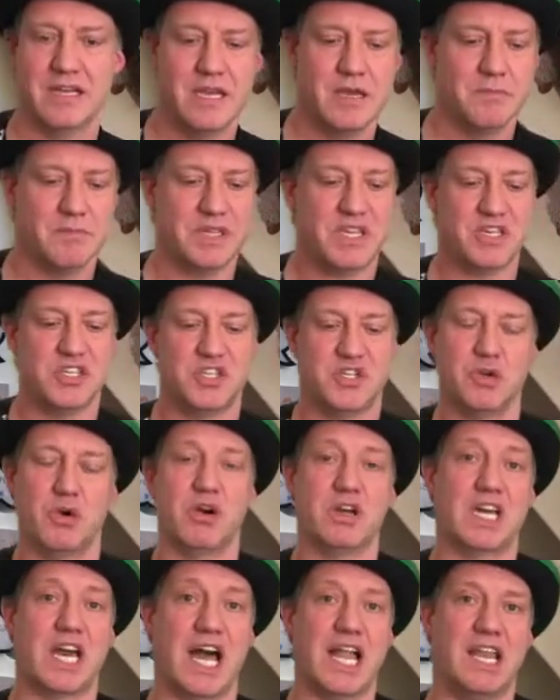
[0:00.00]
because your
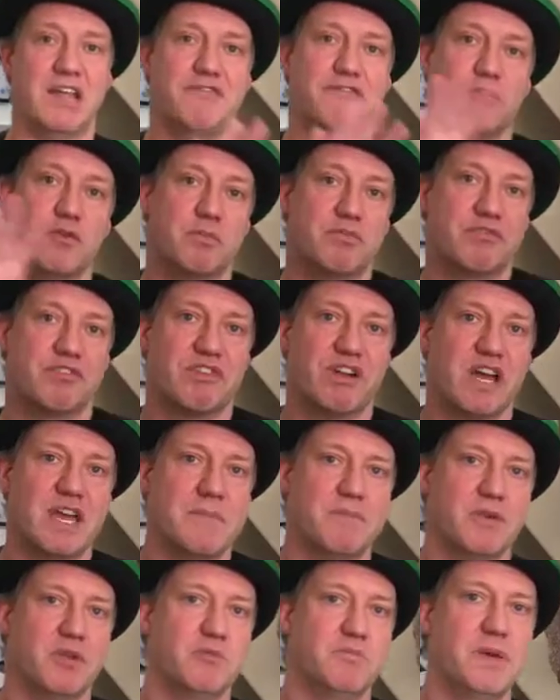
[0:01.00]
colourful, bright
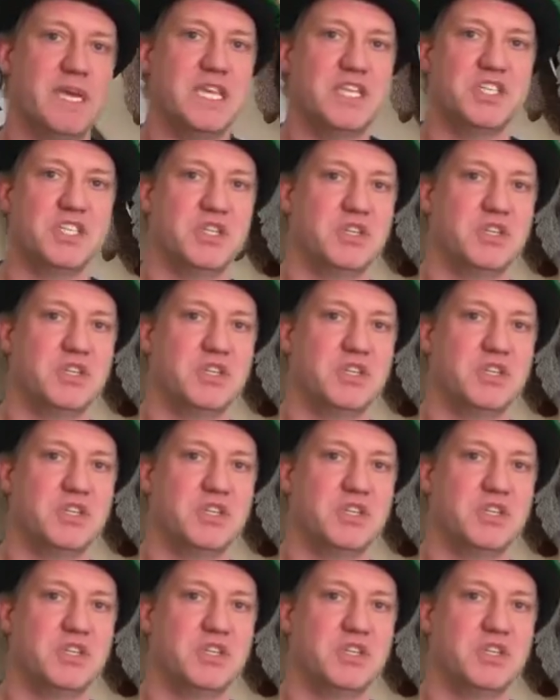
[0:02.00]
blue picture